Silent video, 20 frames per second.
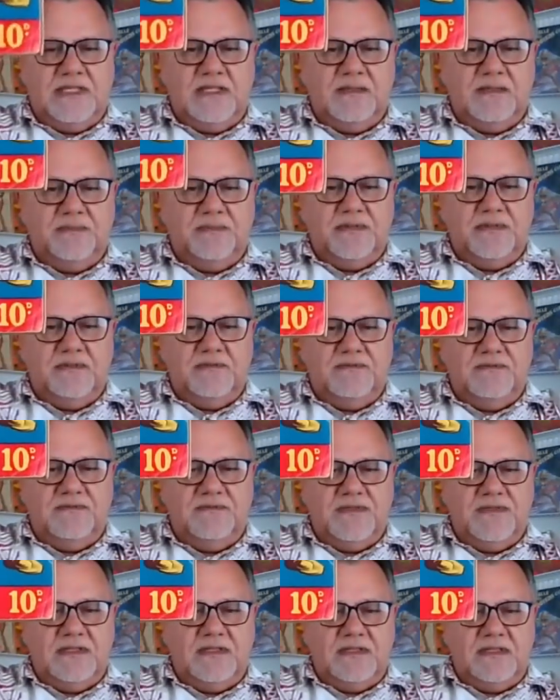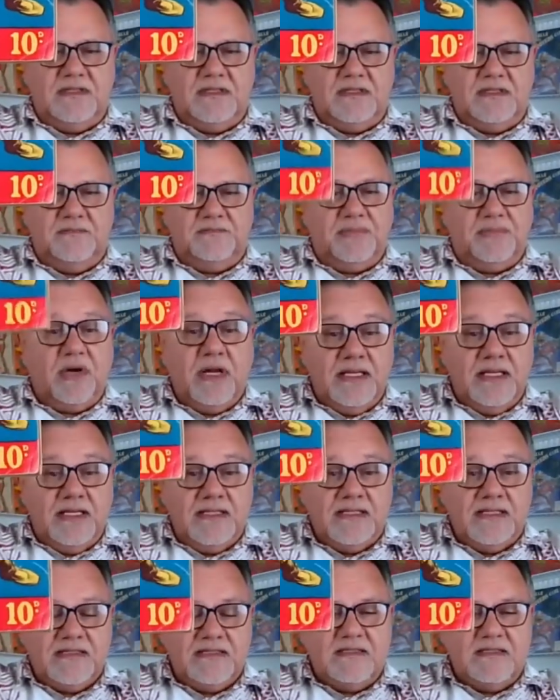type of
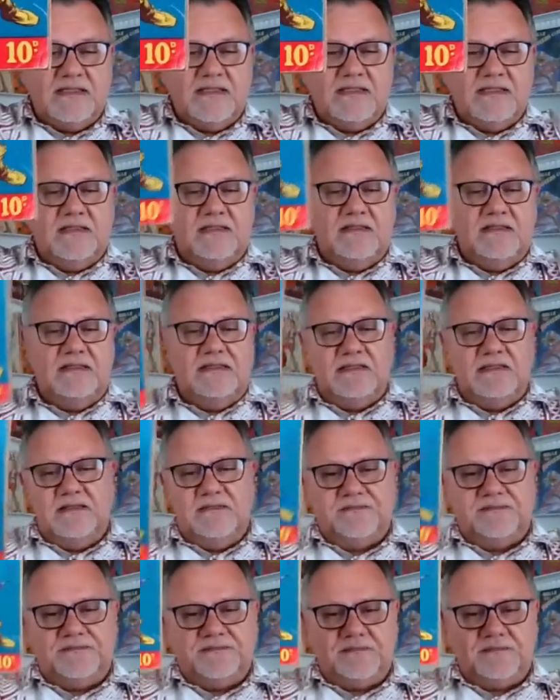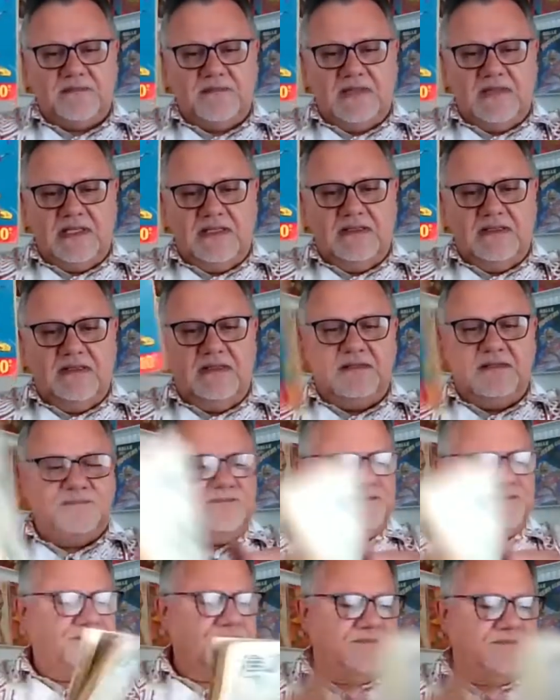price in
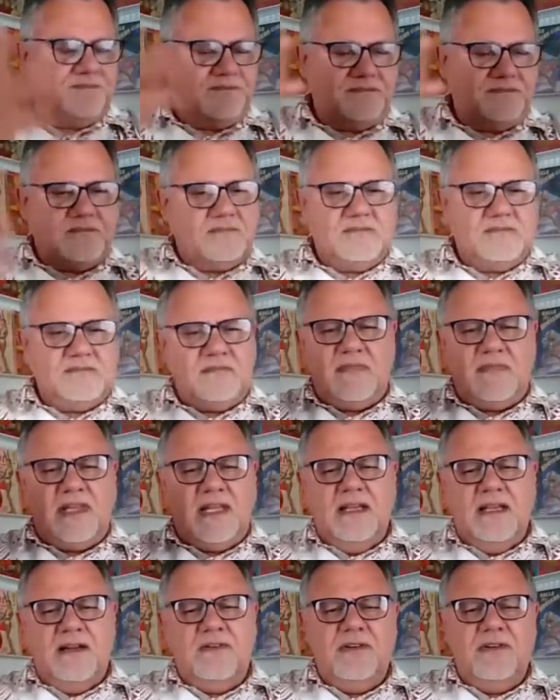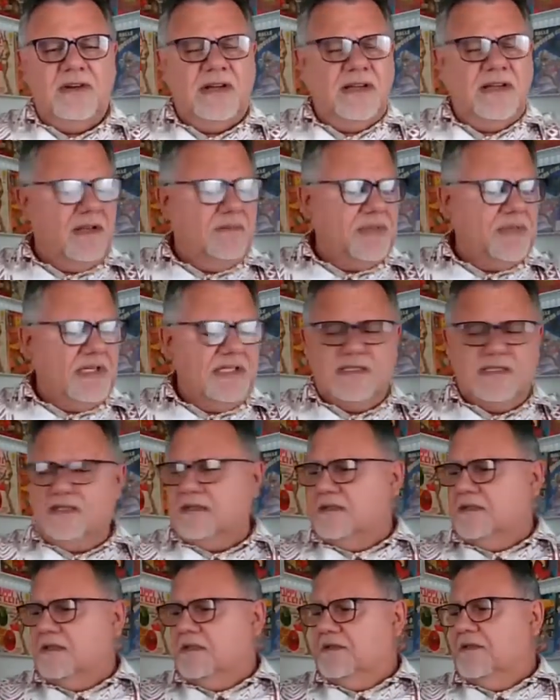England. I don't know how that
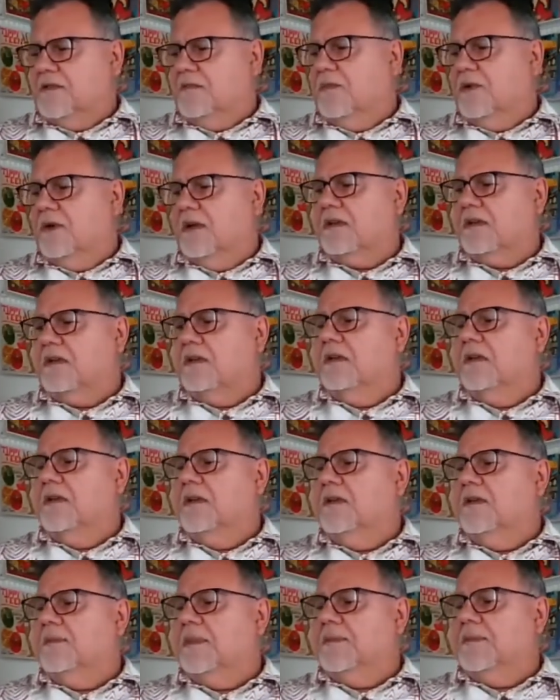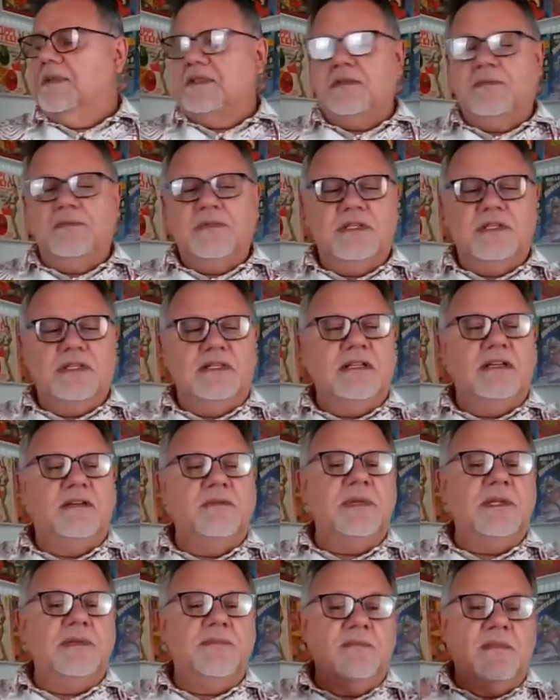pricing system works. Maybe someone can tell
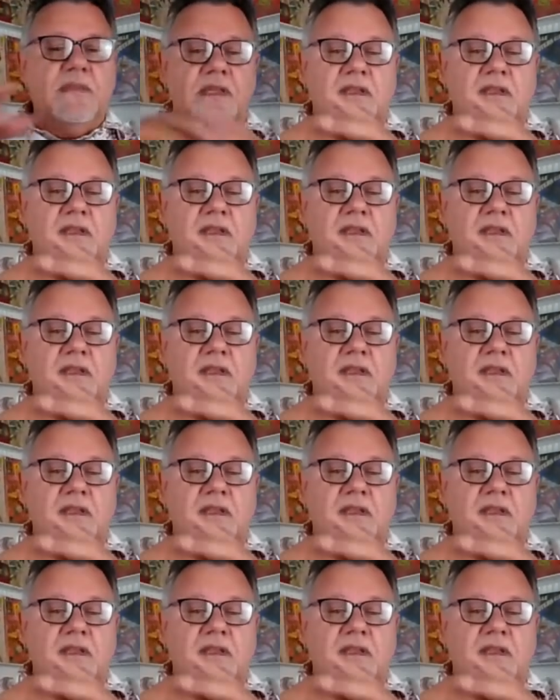me.